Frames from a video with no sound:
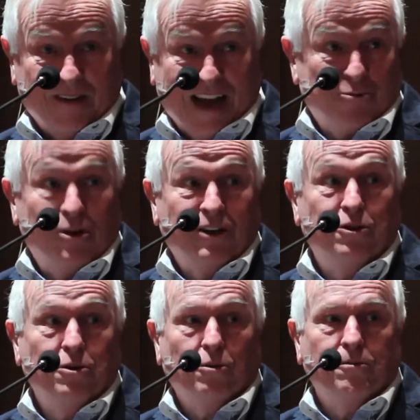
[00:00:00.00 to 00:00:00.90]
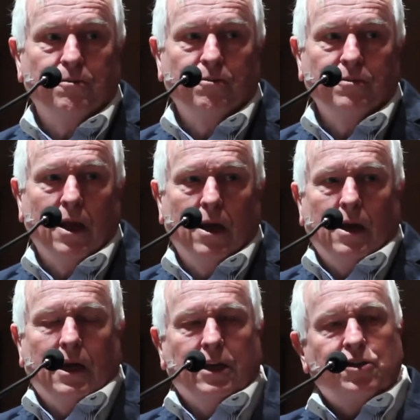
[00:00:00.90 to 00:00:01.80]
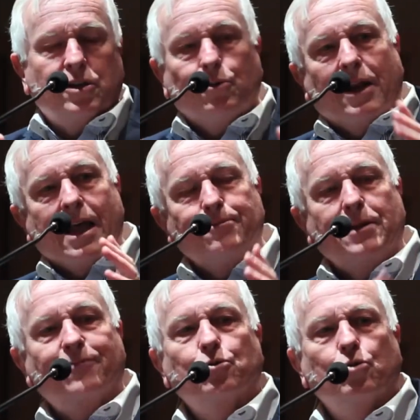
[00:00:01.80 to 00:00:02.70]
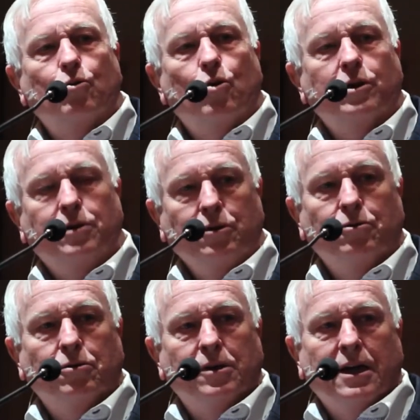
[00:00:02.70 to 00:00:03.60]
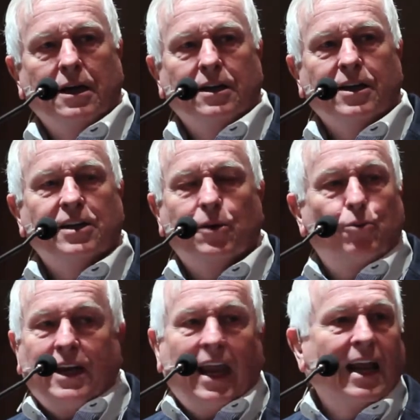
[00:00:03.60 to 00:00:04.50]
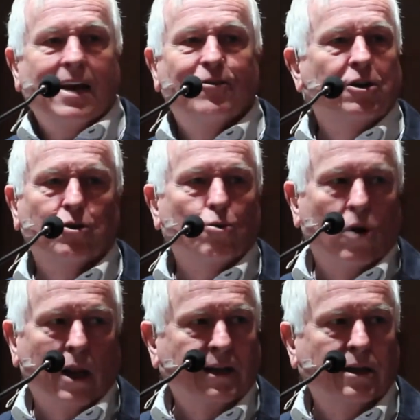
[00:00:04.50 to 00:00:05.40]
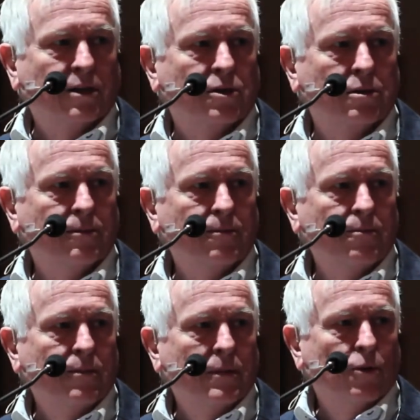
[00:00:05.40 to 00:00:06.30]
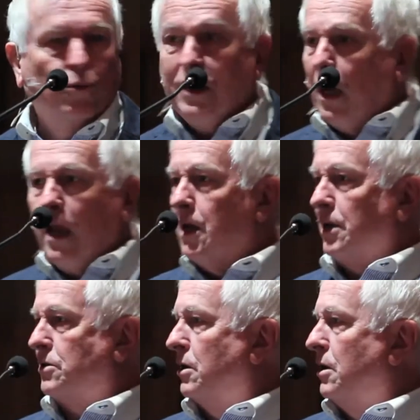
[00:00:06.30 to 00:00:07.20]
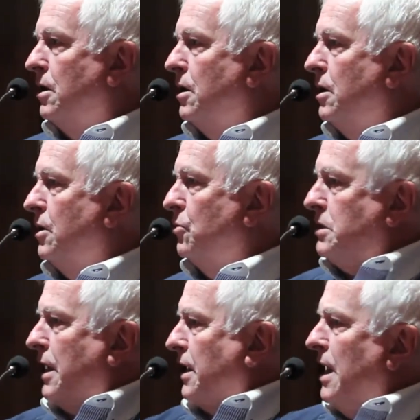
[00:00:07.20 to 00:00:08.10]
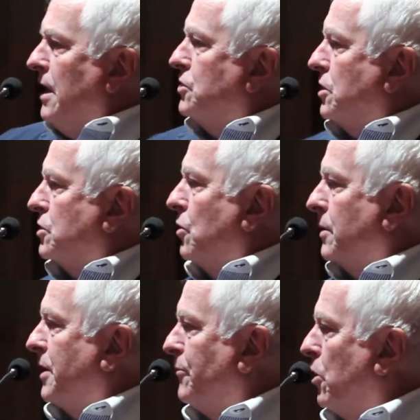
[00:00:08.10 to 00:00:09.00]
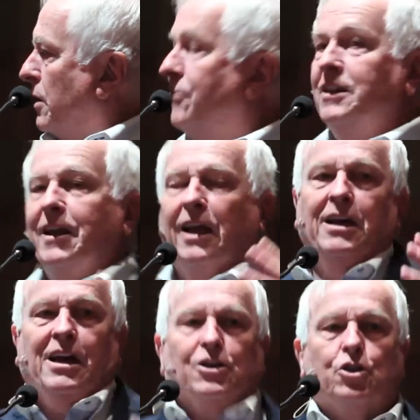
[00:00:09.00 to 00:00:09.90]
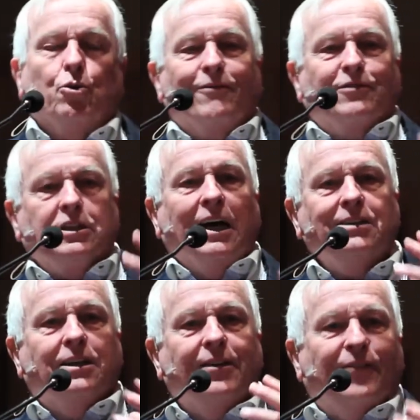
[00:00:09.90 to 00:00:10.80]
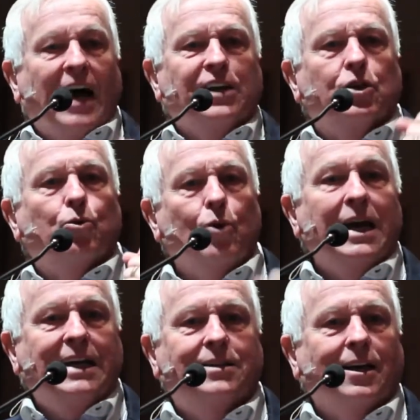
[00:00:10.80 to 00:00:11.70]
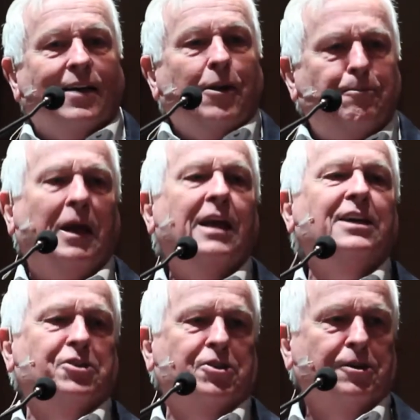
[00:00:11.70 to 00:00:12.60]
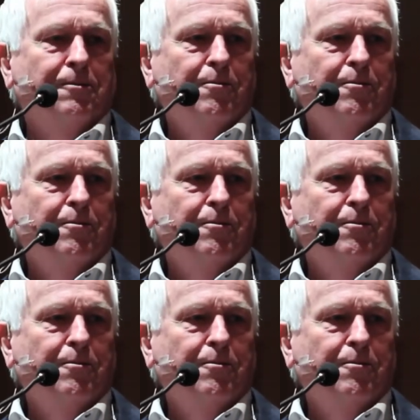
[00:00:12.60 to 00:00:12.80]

I really do. You see what happened after World War II? They said, we can't have another war like this. We can't. With technology is going to come along, everything. So we've got to devise a way to live in peace.